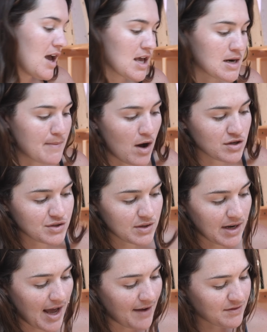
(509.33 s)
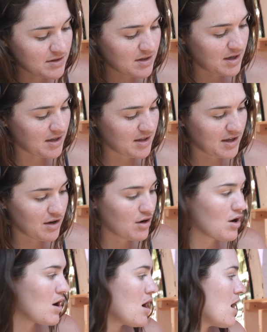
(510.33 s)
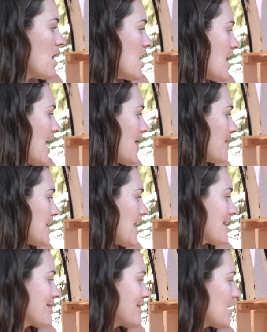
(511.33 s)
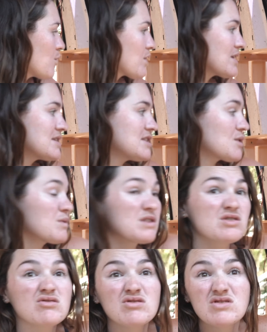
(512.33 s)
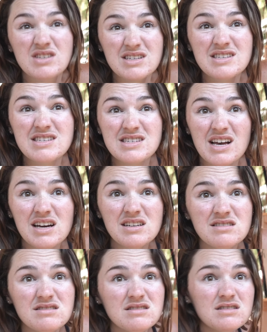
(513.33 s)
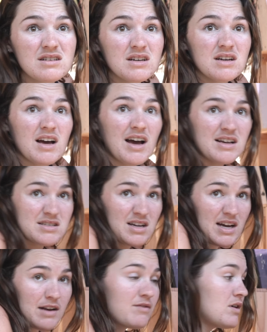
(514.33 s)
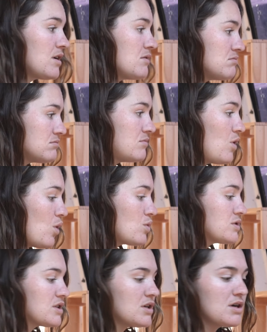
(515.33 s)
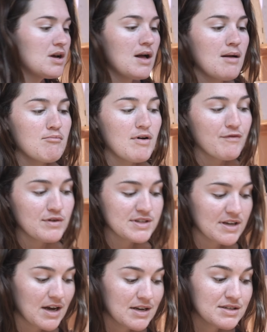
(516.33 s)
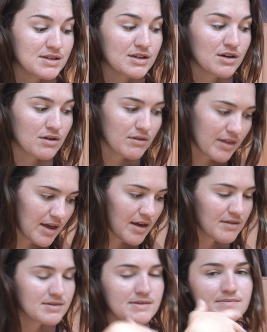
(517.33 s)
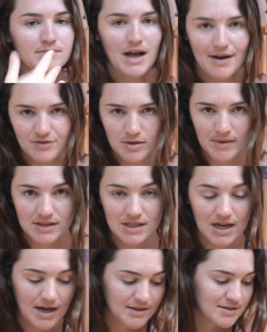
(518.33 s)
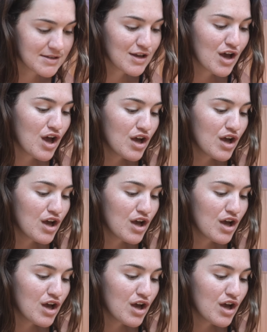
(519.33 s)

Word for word: And I'm also going to have to cut here. And then I think we're going to stick with the screws into the side as kind of a holder, but first I gotta secure these after I make the cuts.